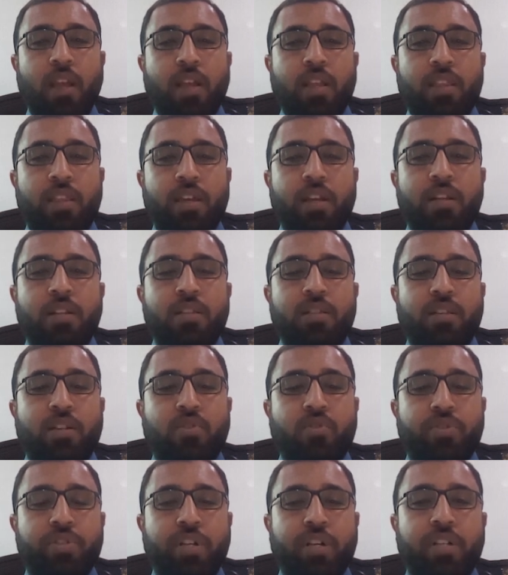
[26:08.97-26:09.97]
Then the
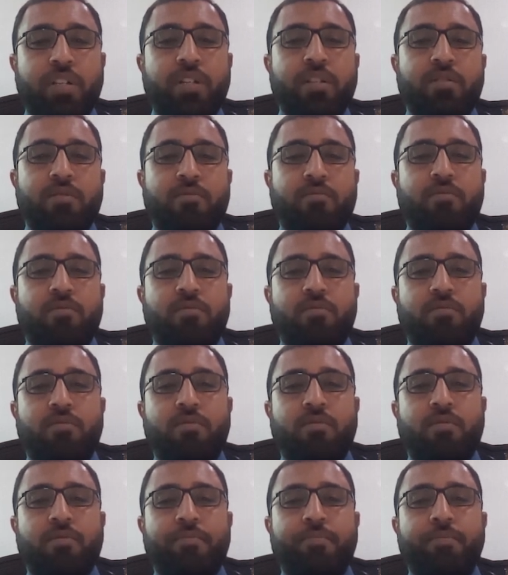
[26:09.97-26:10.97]
construction.
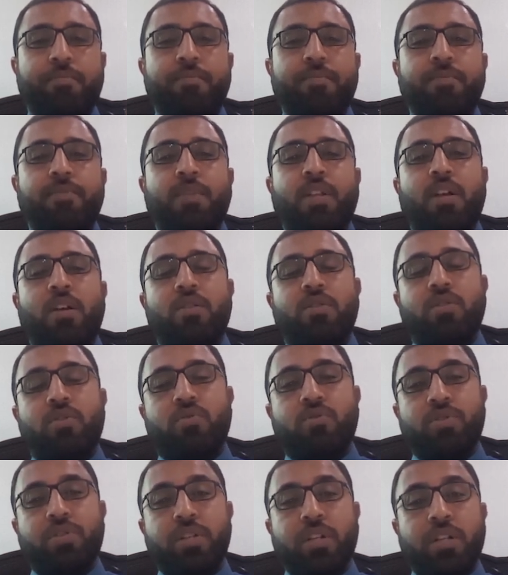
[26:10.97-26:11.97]
The
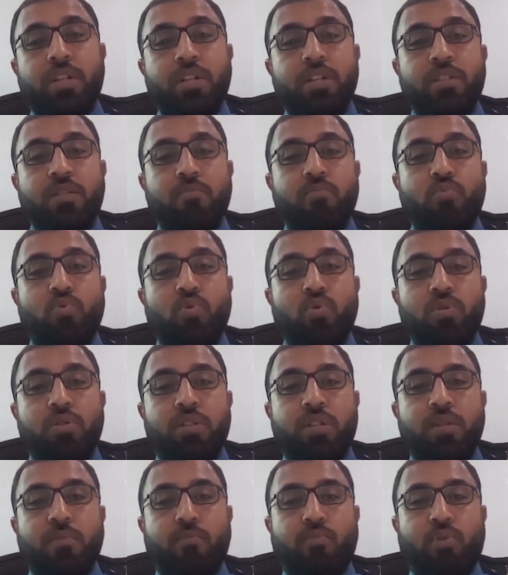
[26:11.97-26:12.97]
construction is the
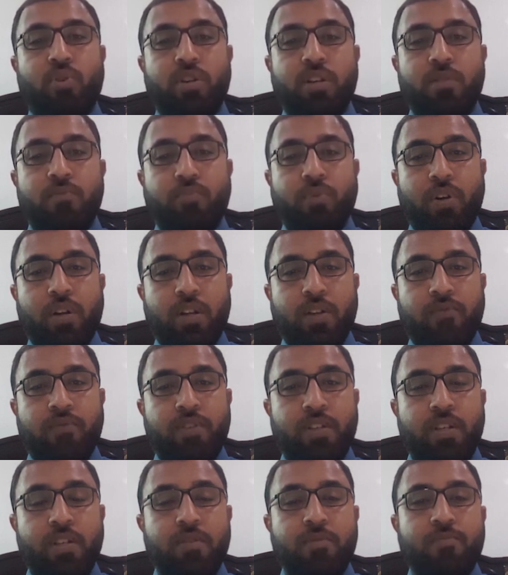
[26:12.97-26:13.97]
most important part of
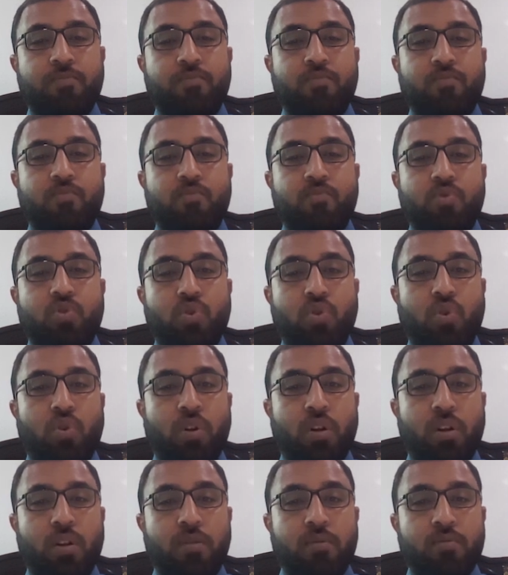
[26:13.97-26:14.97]

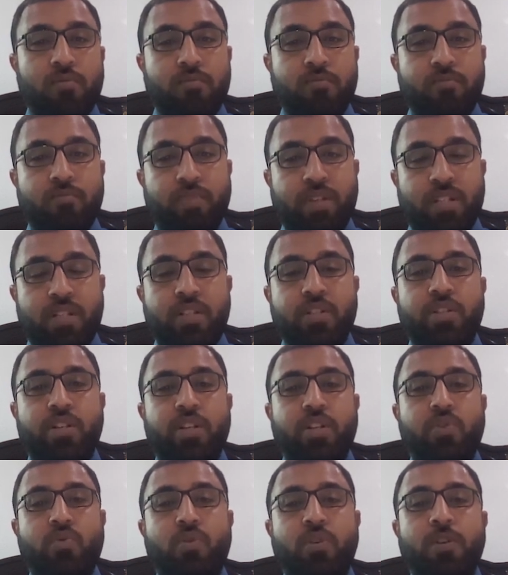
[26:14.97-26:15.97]
your business
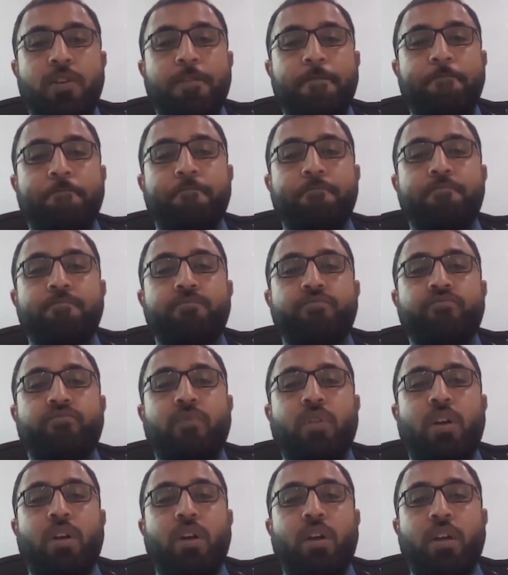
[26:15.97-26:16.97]
schedule.
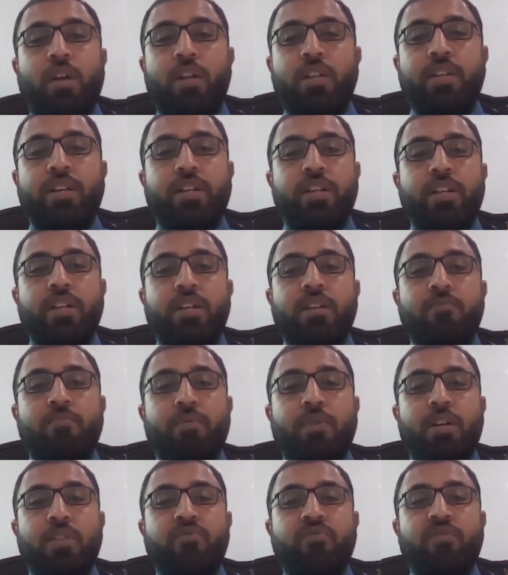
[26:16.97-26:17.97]
Here the critical
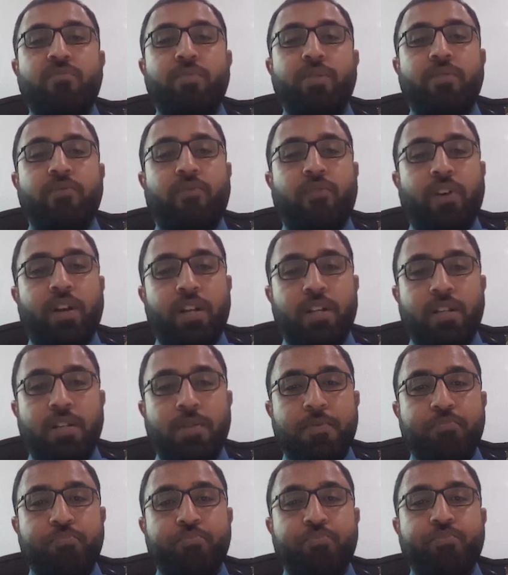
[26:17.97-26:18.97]
path will be
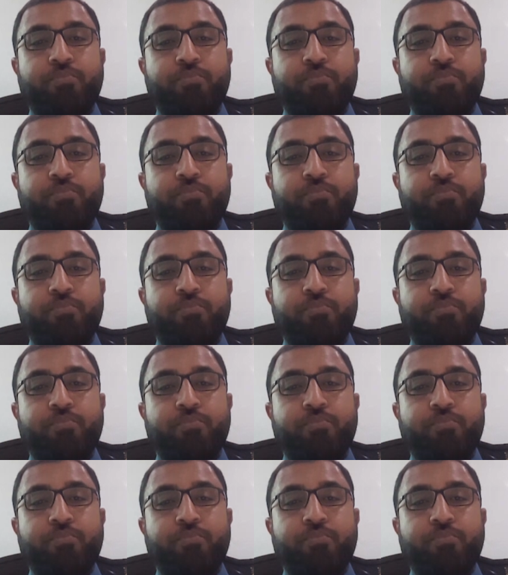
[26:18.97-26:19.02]
defined.